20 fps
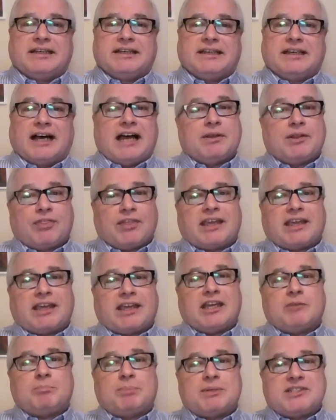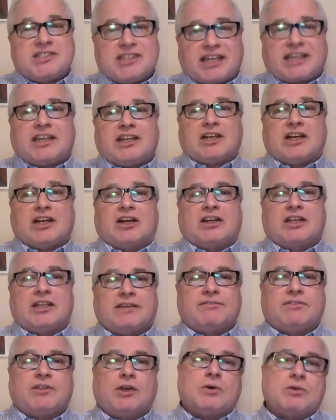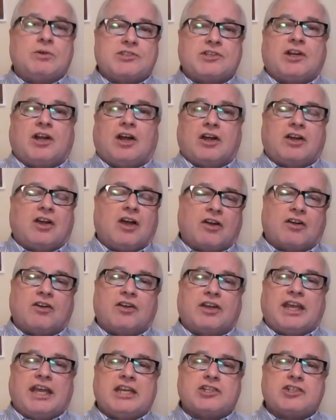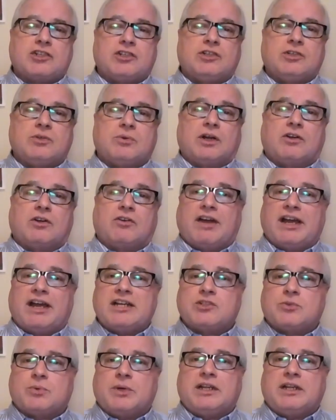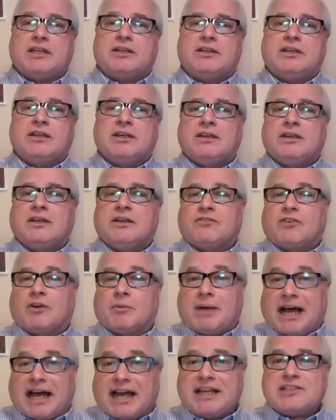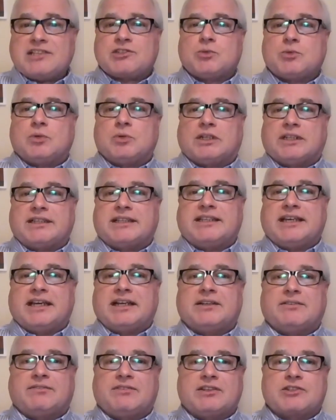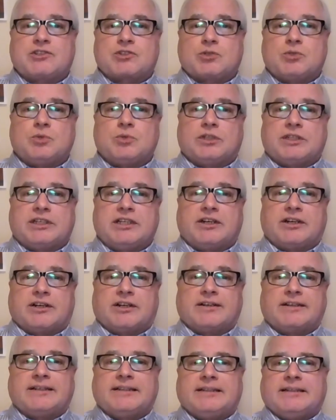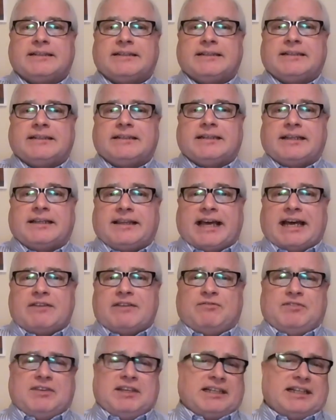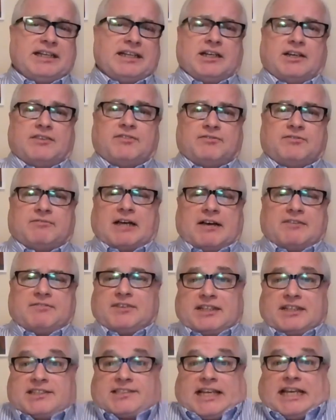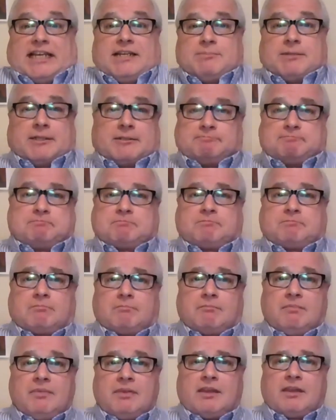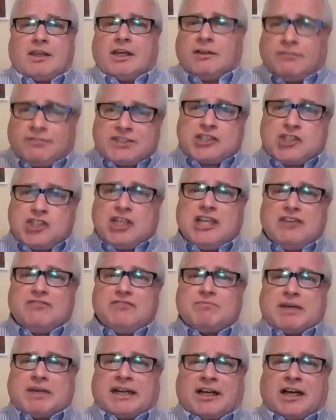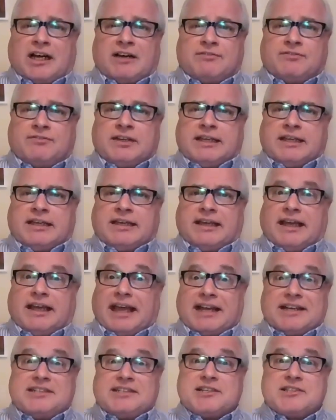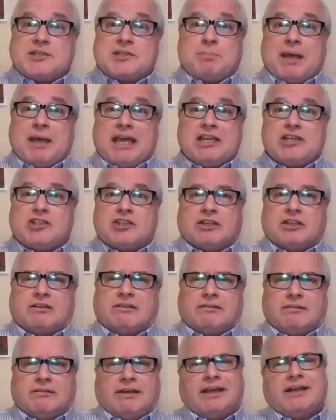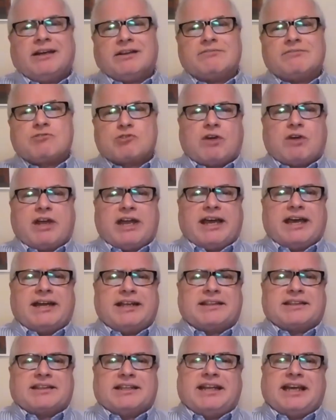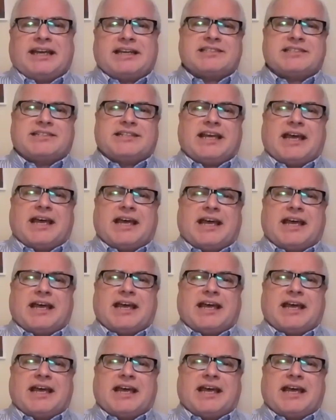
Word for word: I've been thinking particularly of those in our congregation who are graduating from high school at the end of this school year. That feeling of, of excitement, of achievement, of anticipation, and of dread at the next step